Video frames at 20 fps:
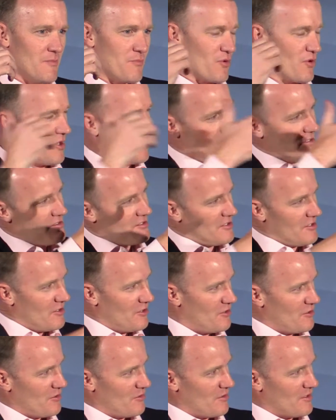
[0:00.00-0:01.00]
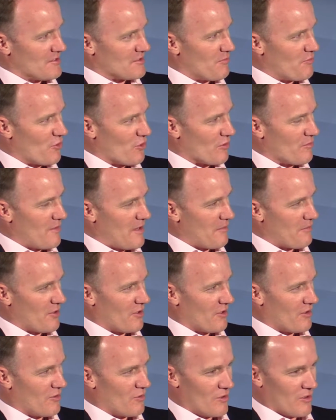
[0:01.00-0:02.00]
bring to you as a board
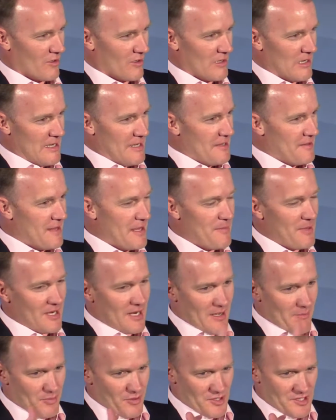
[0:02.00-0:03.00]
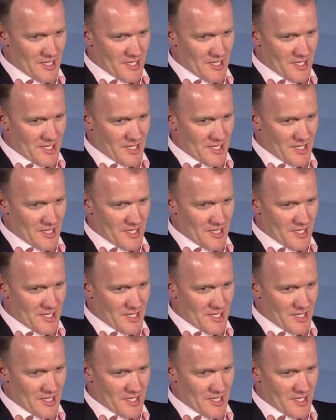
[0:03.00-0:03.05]
member? Or they may not